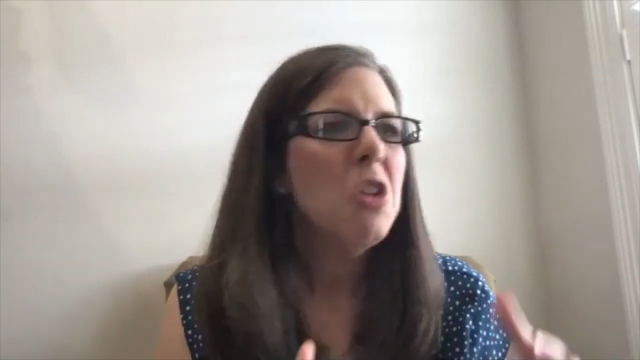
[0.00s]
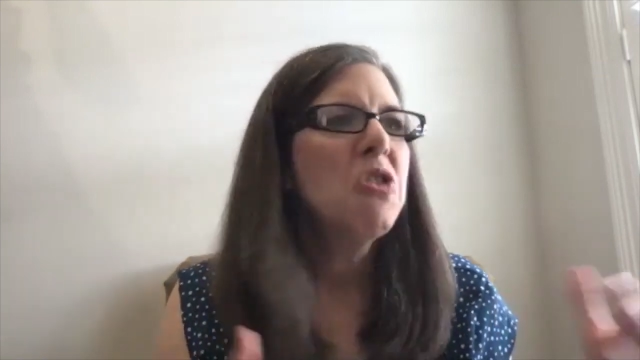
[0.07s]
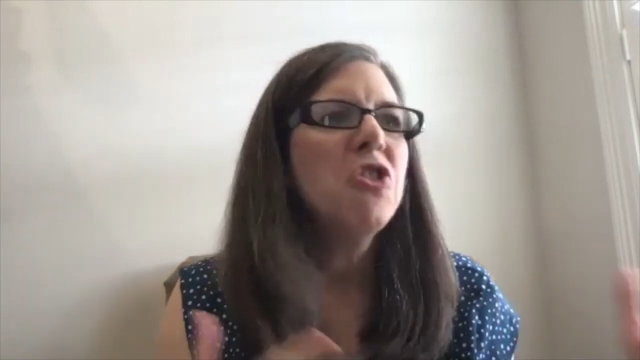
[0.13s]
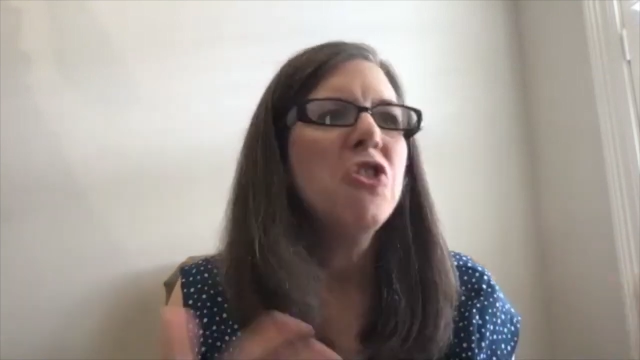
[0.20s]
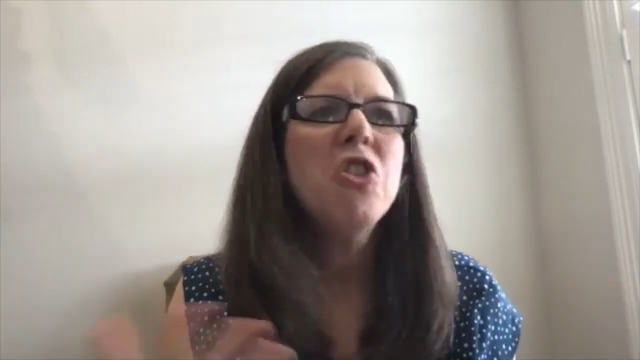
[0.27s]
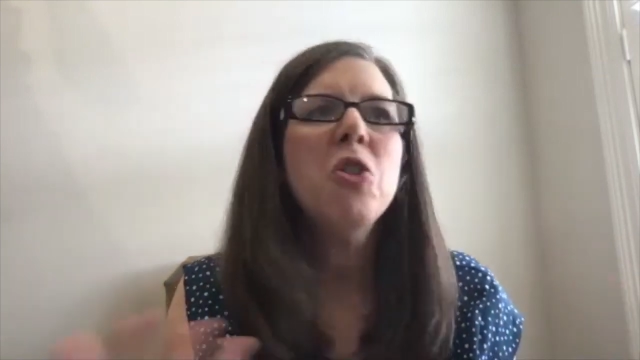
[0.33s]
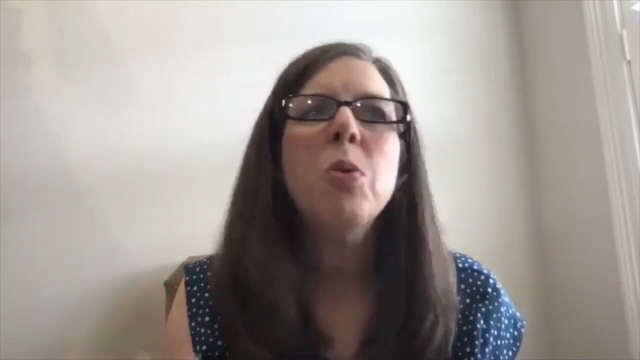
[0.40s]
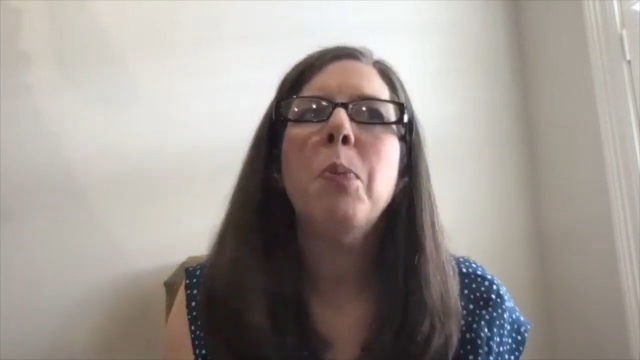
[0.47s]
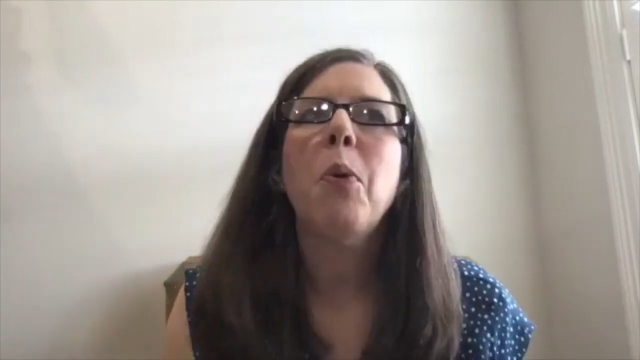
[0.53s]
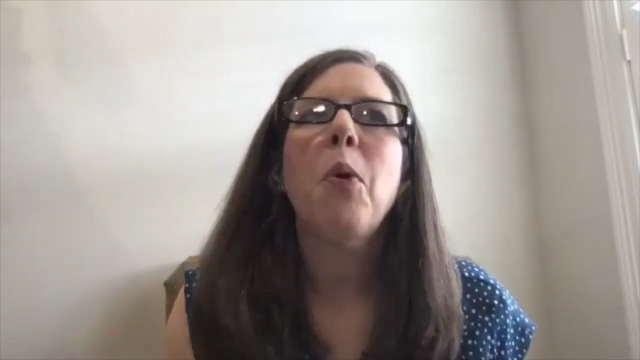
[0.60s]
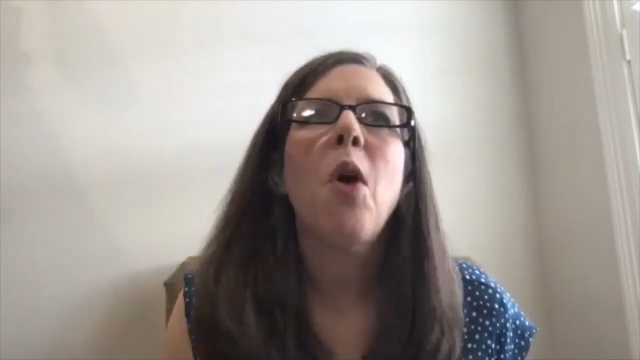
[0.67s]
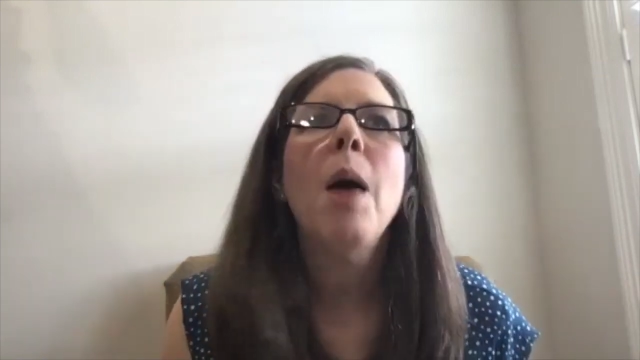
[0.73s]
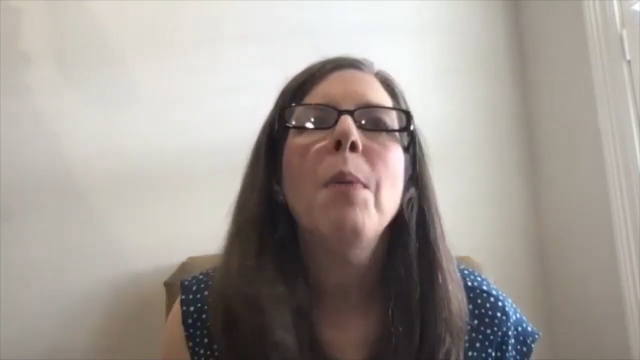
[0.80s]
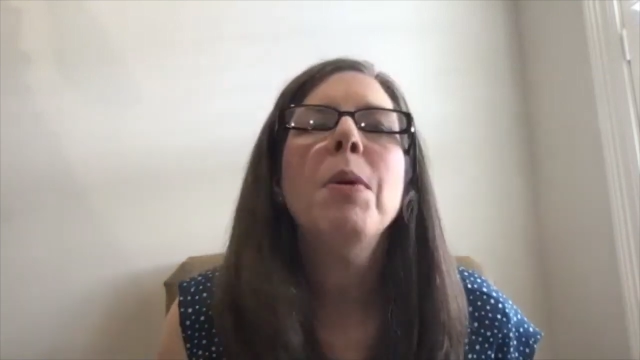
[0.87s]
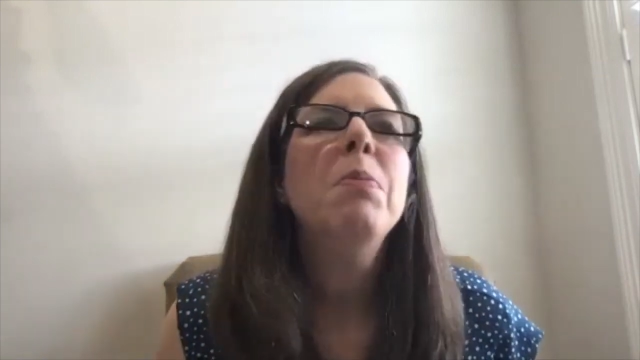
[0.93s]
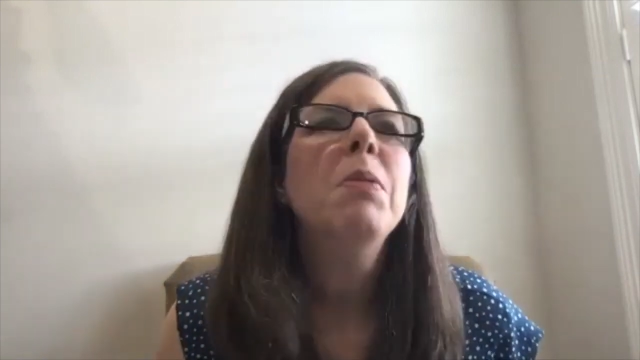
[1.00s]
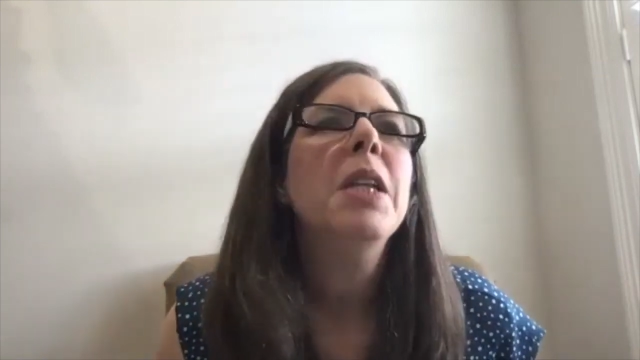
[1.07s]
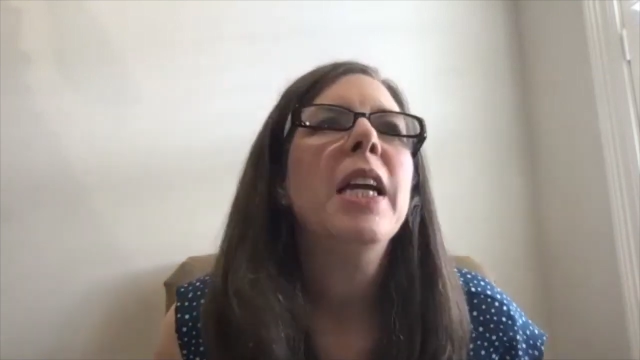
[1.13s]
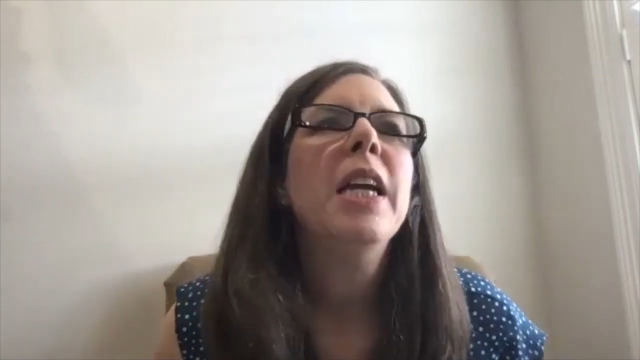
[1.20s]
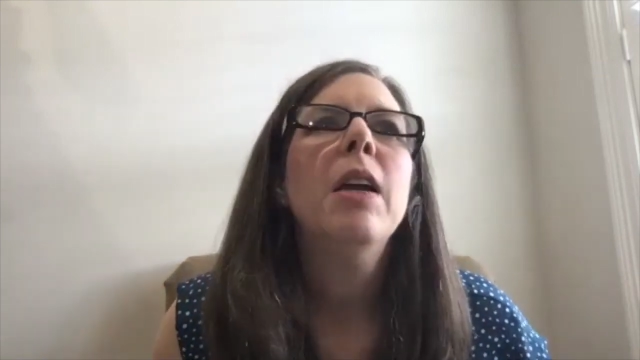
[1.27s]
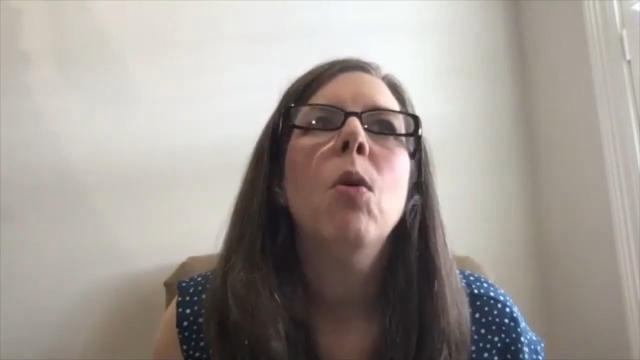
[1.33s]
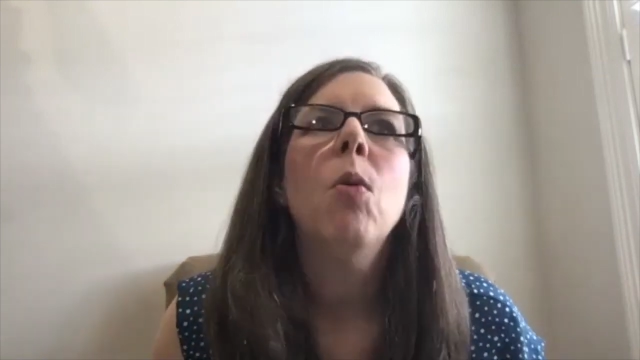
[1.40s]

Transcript: She would probably,